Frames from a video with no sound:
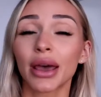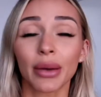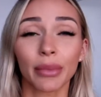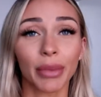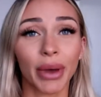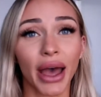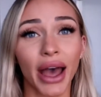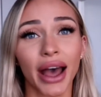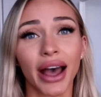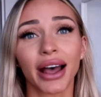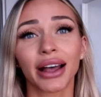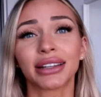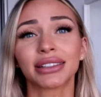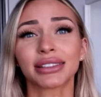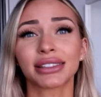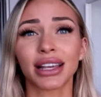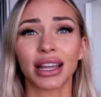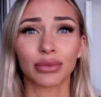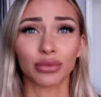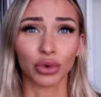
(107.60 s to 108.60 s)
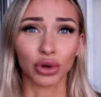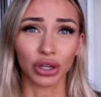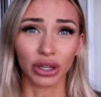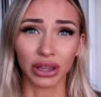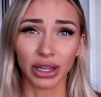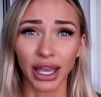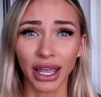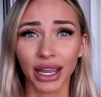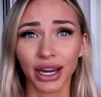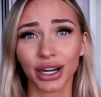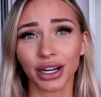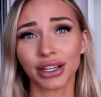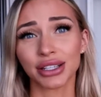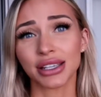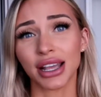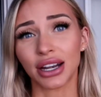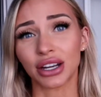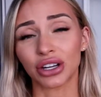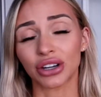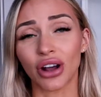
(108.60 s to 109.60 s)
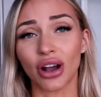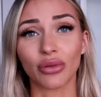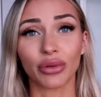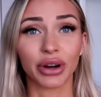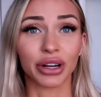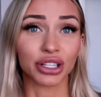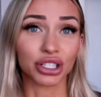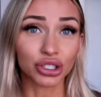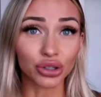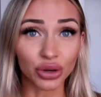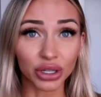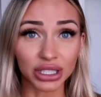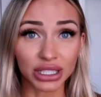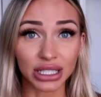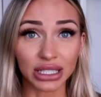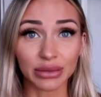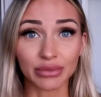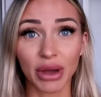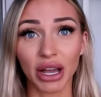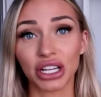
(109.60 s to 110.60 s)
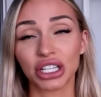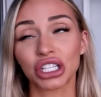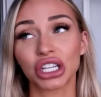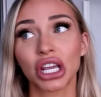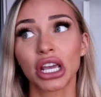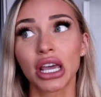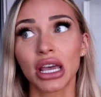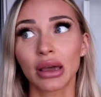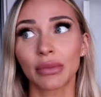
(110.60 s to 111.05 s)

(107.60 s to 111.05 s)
pants and more layers and you're not wearing shorts as much,